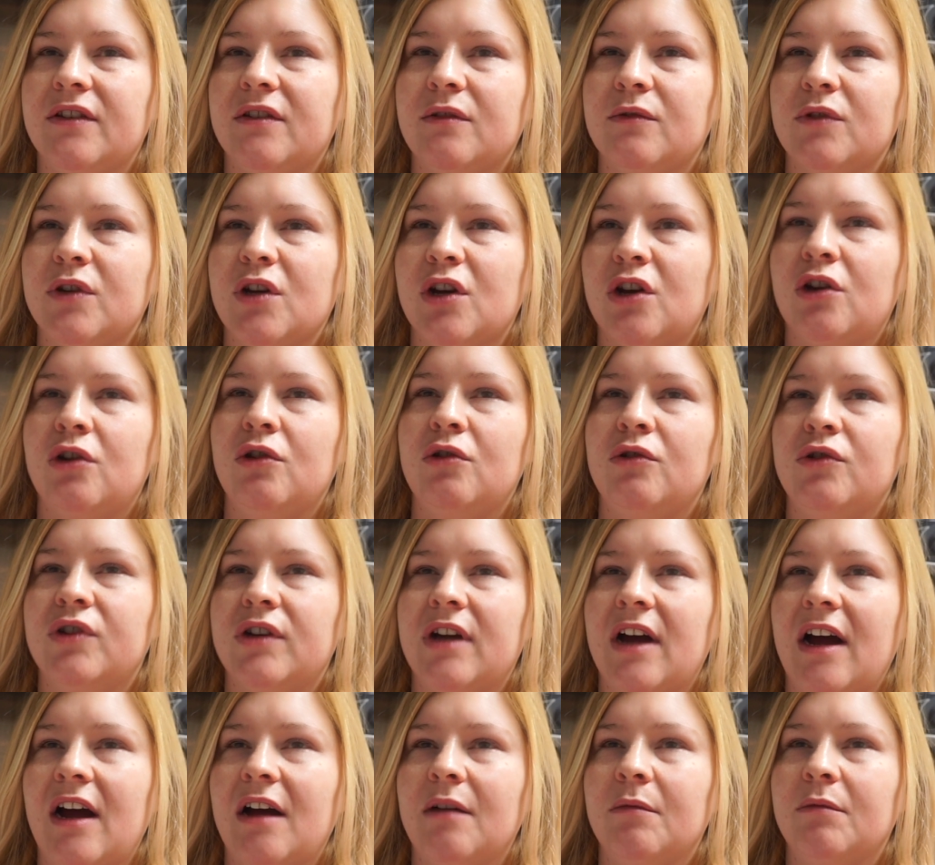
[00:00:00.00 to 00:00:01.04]
So it's a huge
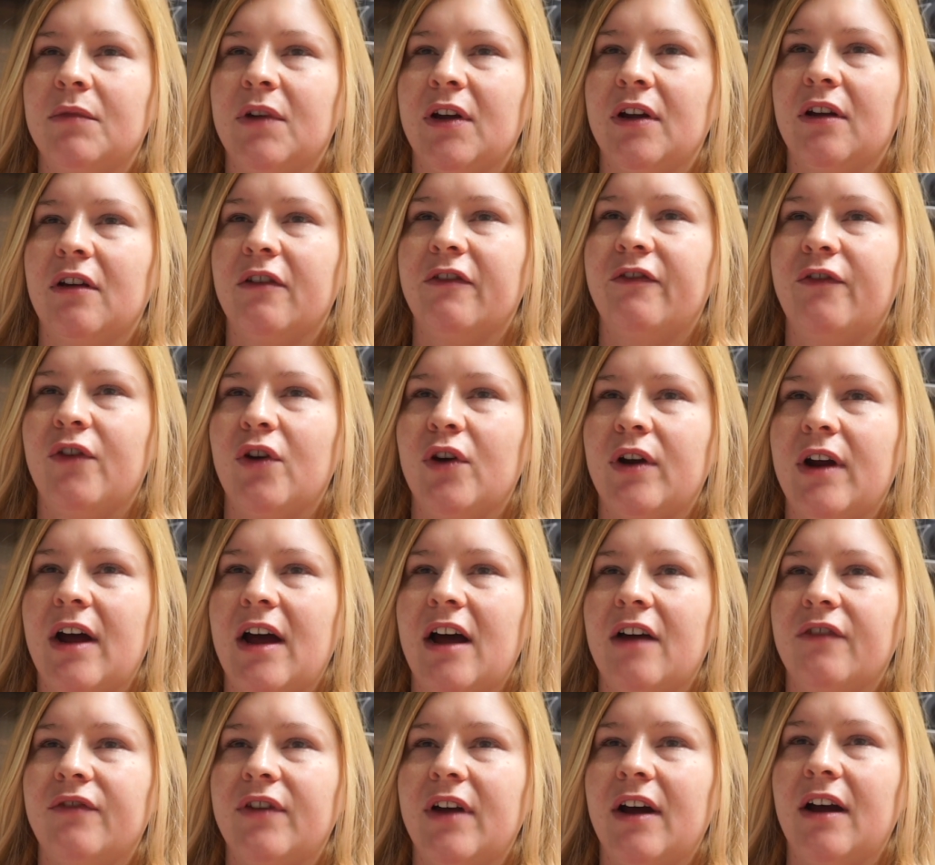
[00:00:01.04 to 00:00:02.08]
gap, like a
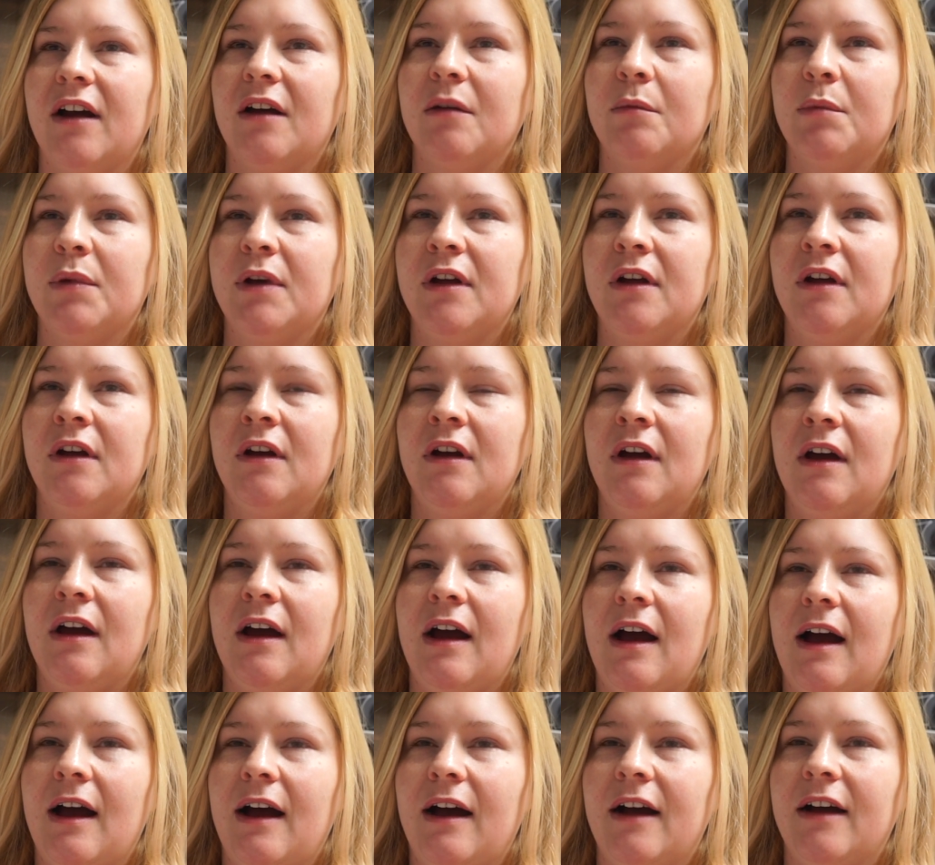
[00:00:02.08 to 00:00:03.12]
1.5-foot gap,
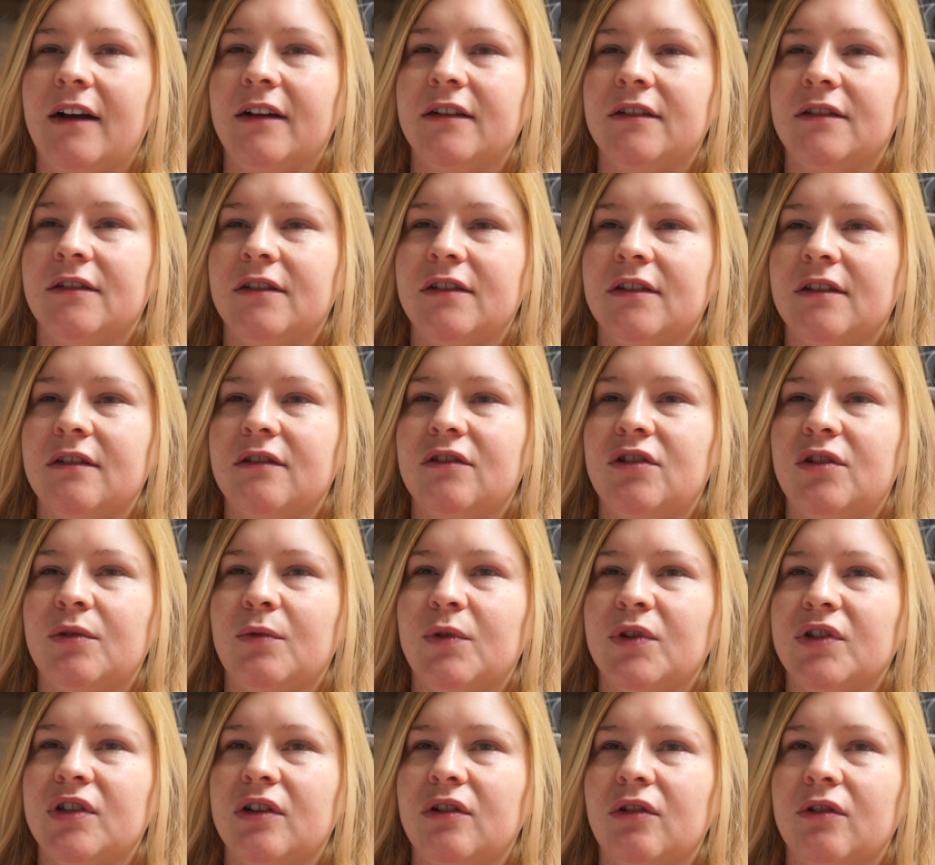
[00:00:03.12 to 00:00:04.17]
and she
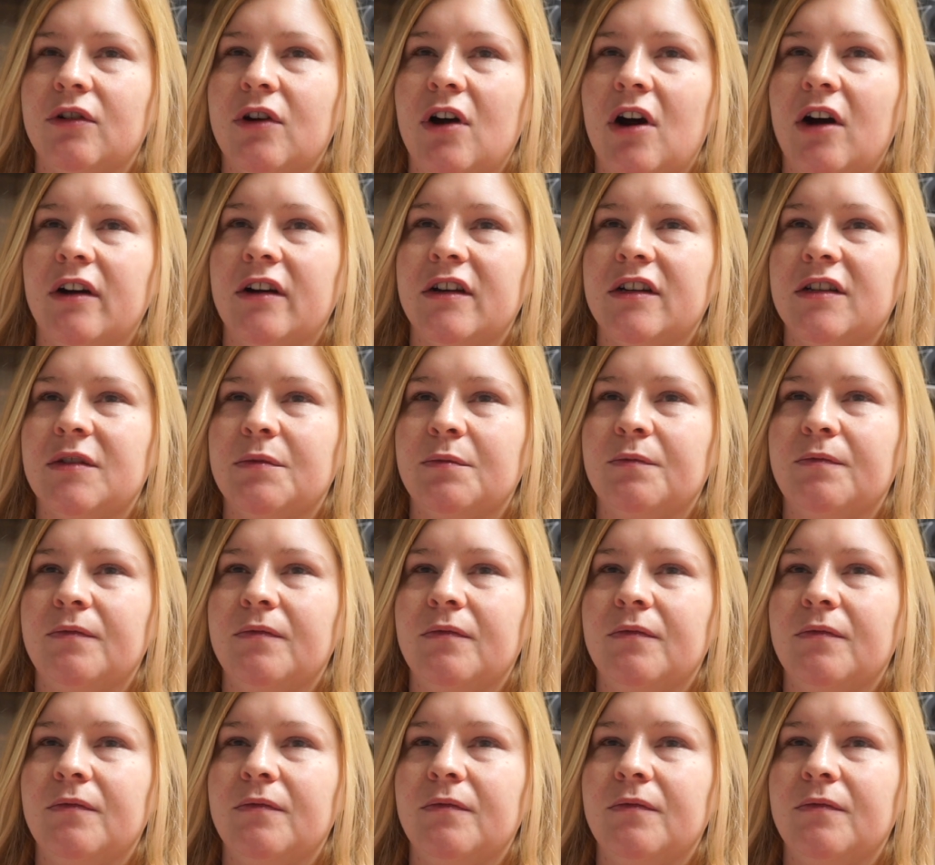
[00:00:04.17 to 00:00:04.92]
wasn't on harness.